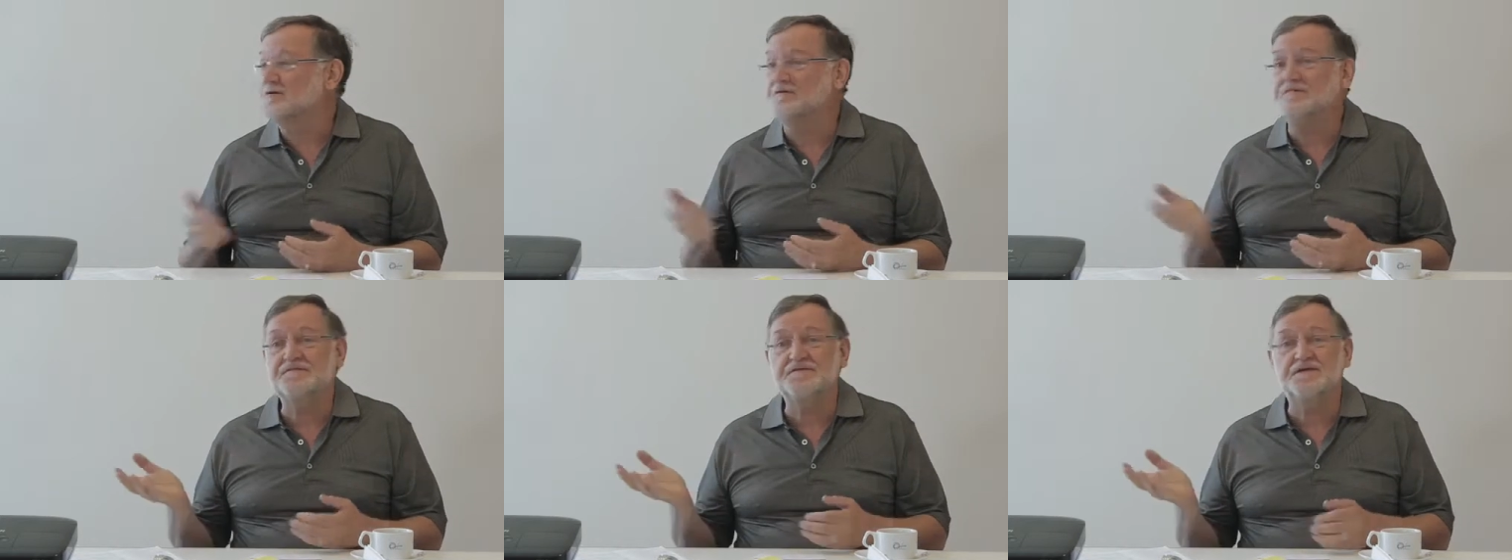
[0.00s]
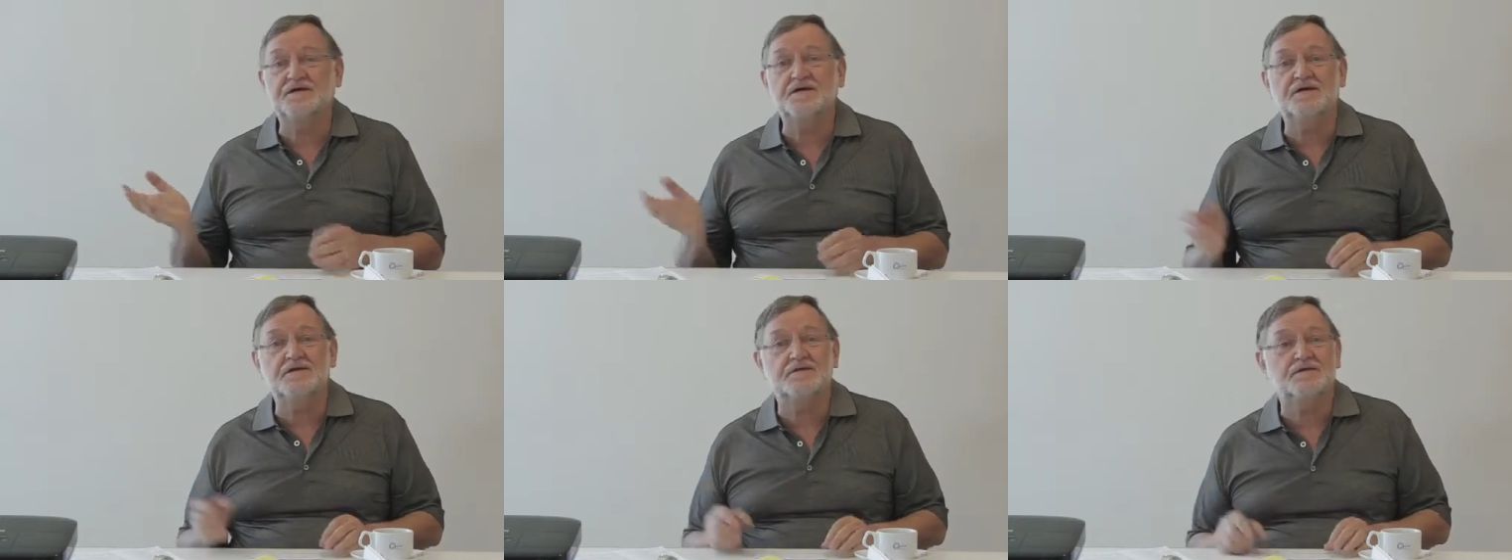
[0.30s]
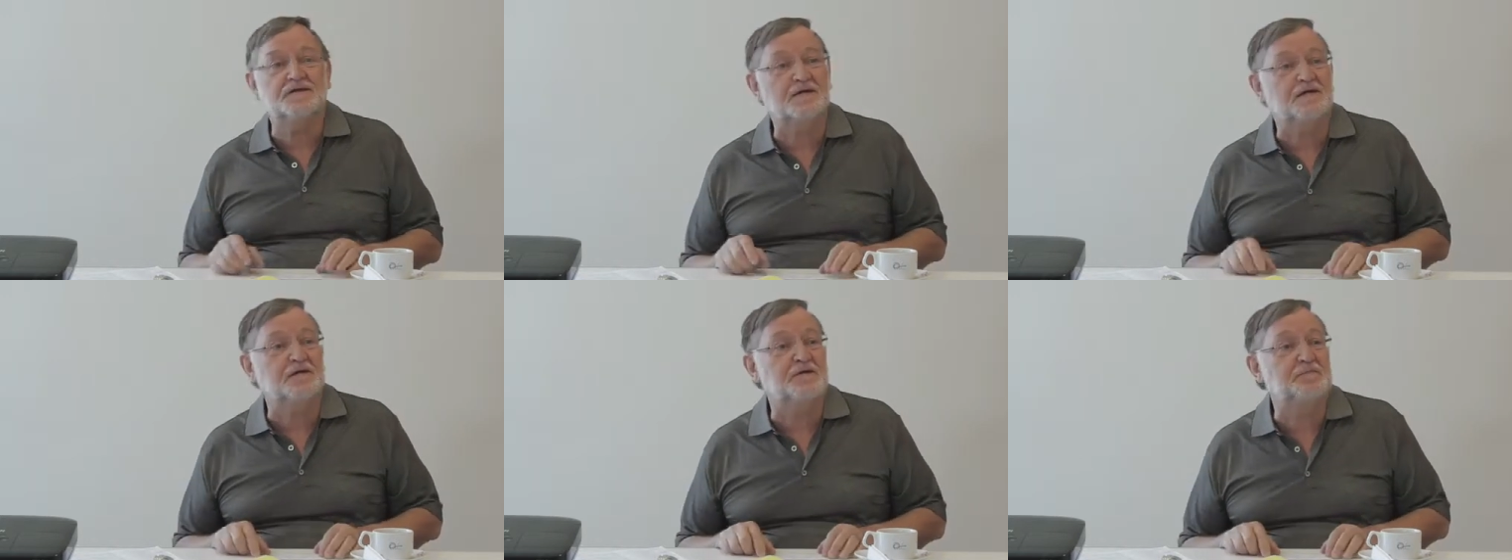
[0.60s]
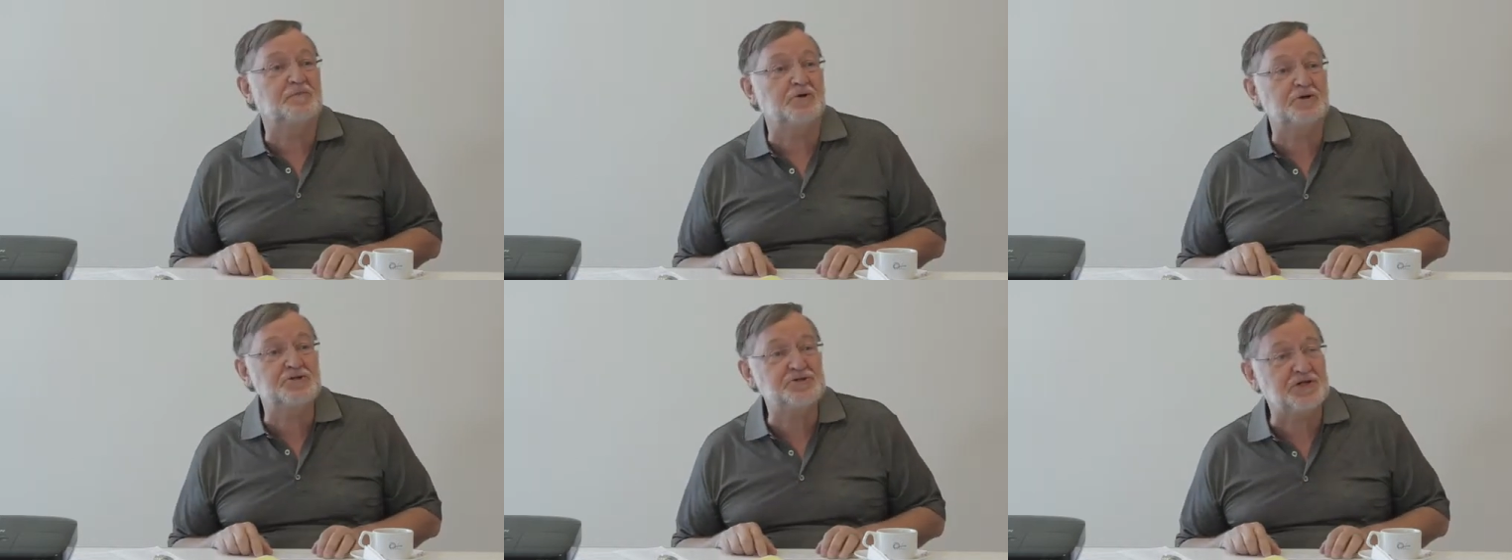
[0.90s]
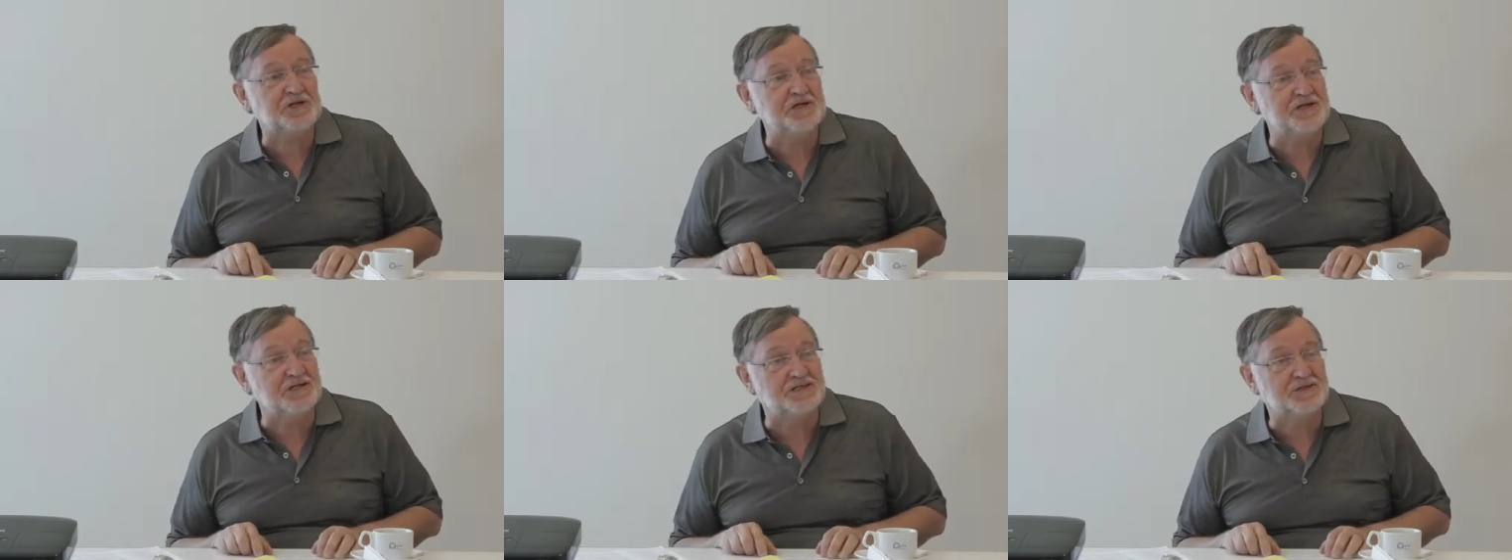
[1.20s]
of the little
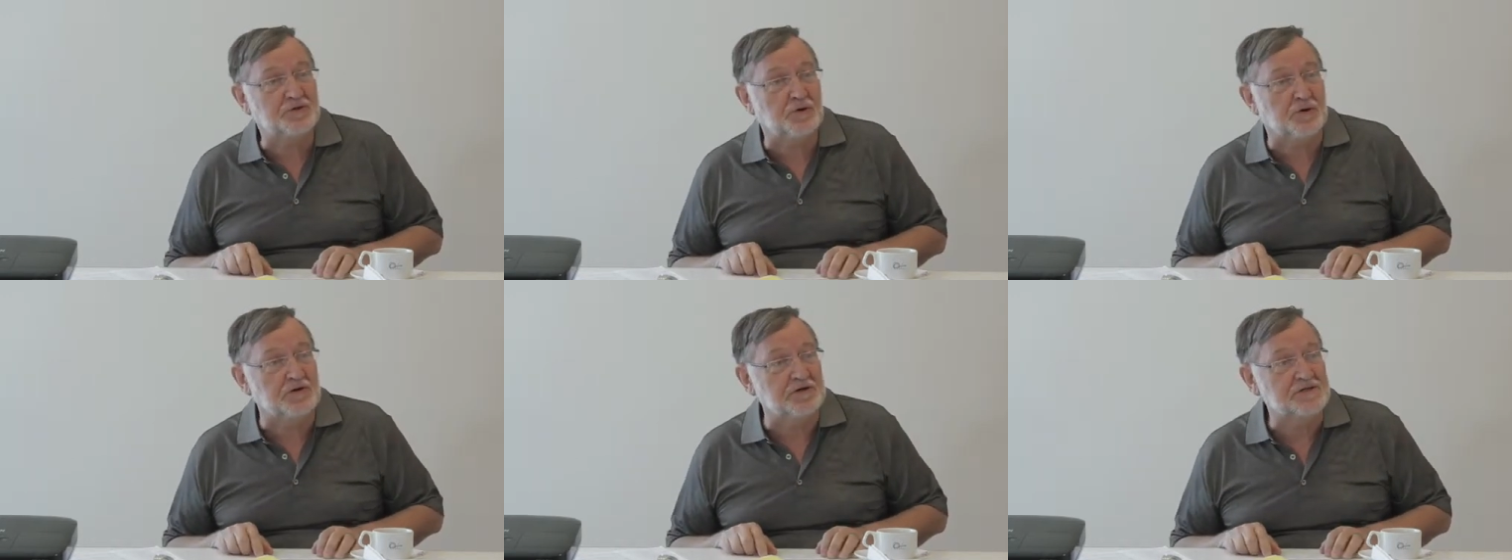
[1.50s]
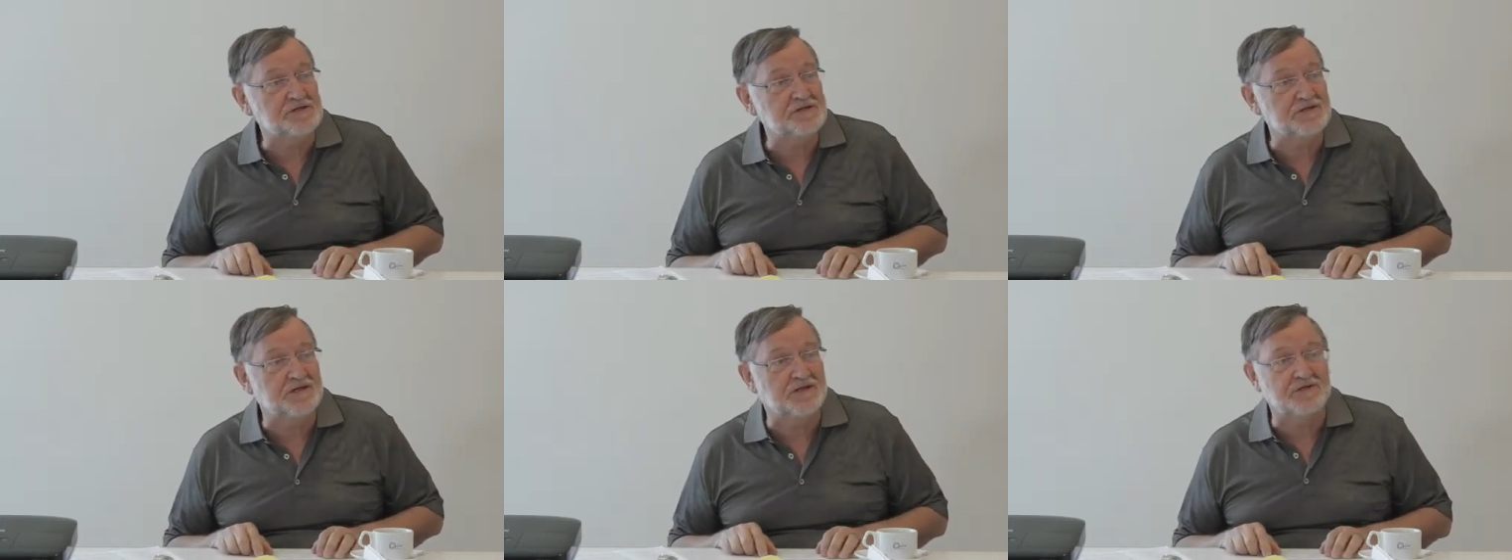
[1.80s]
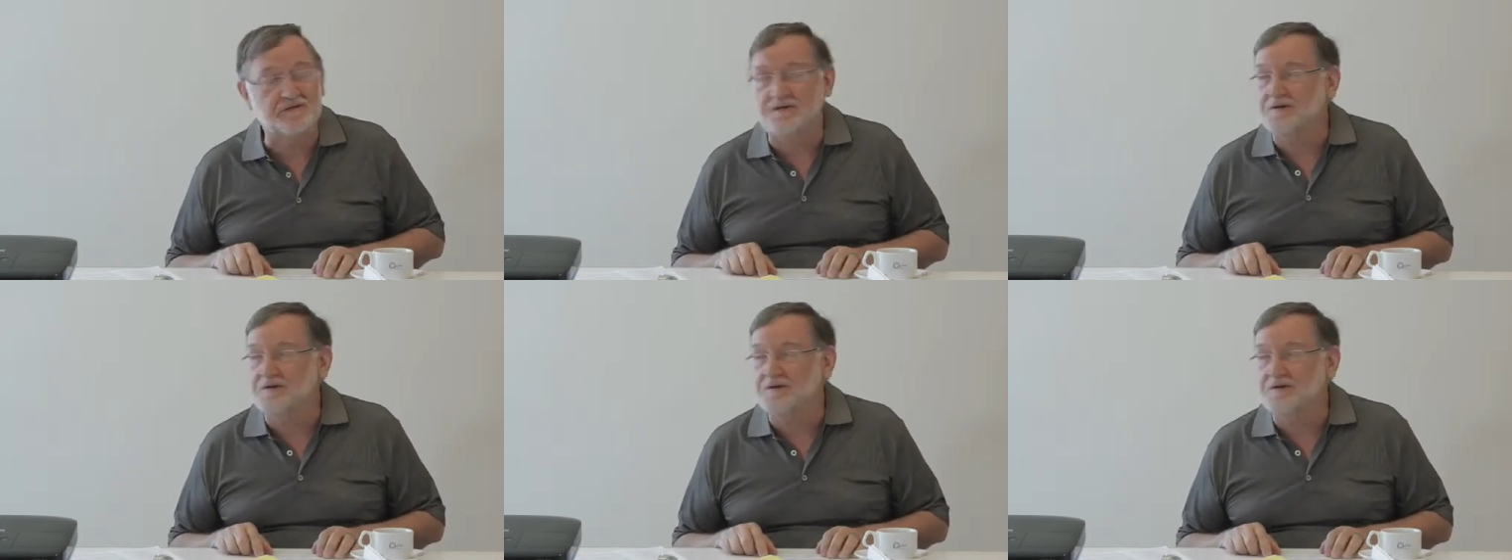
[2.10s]
Portuguese course that,